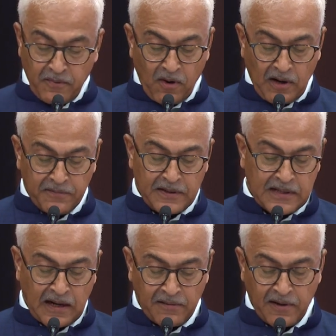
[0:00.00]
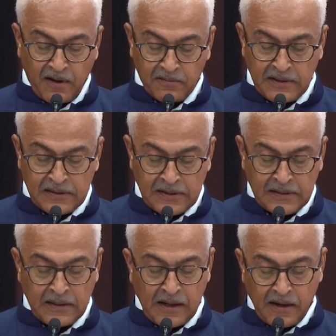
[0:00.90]
All of us are aware of these
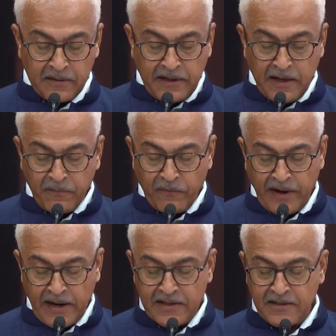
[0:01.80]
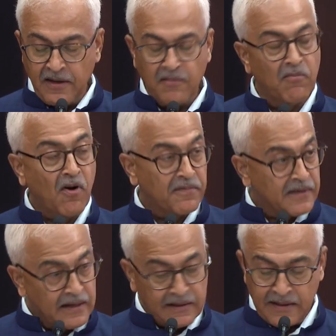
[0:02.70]
things. There are deep fakes,
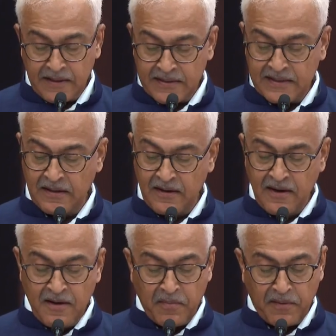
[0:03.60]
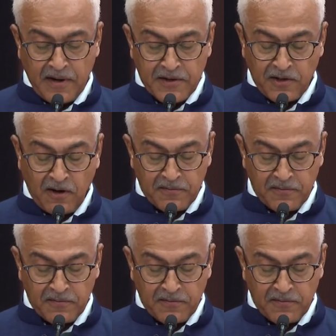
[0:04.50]
mocked contents. Prevention